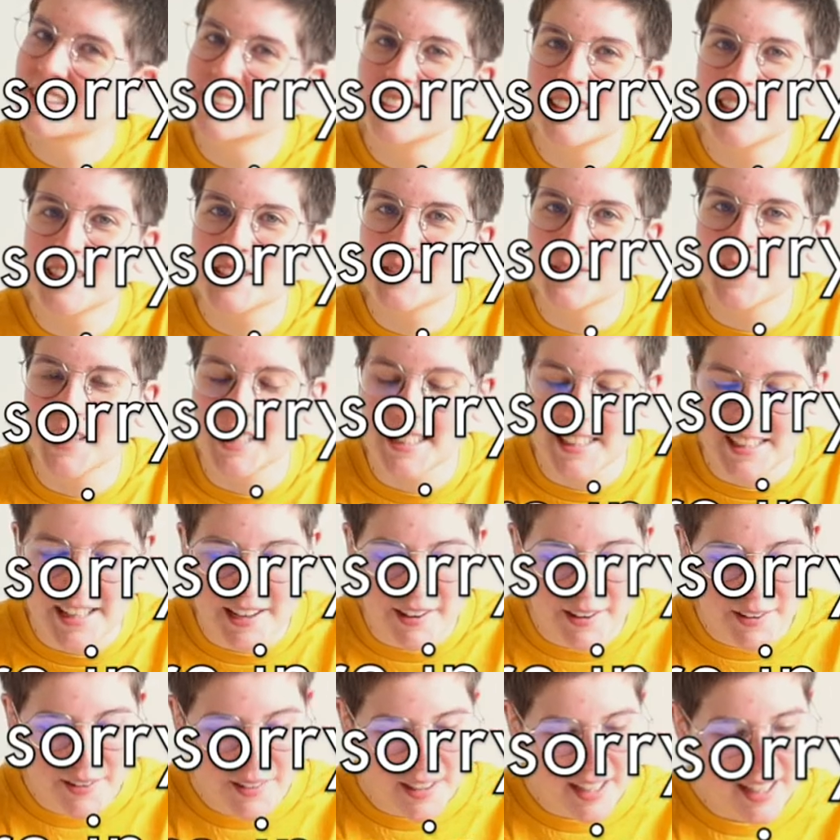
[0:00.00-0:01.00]
this
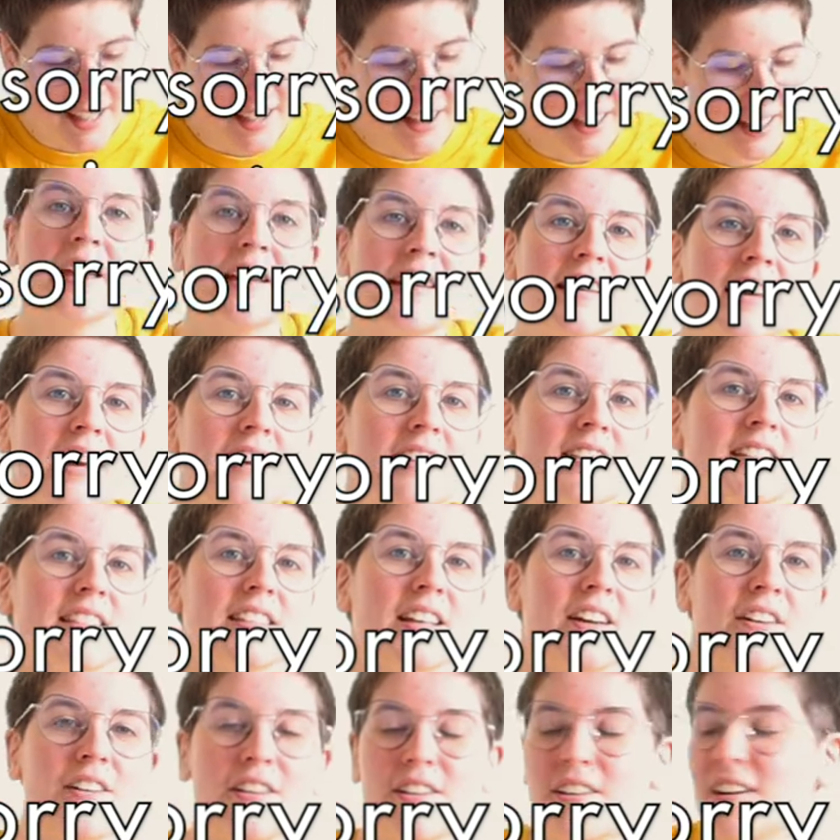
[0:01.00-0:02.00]
video. Yeah,
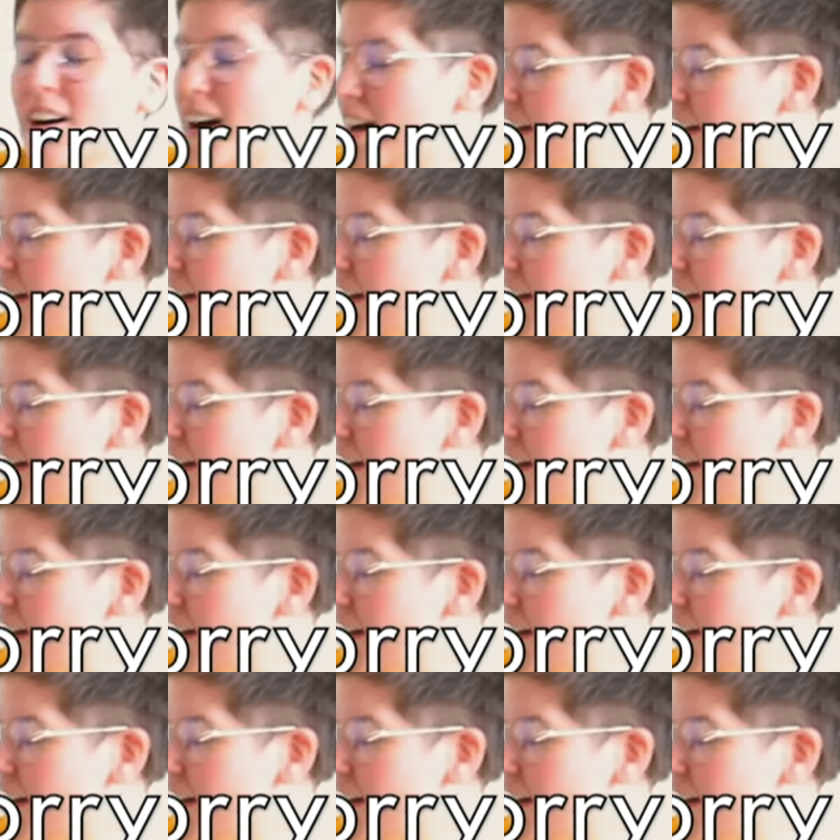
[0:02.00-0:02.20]
so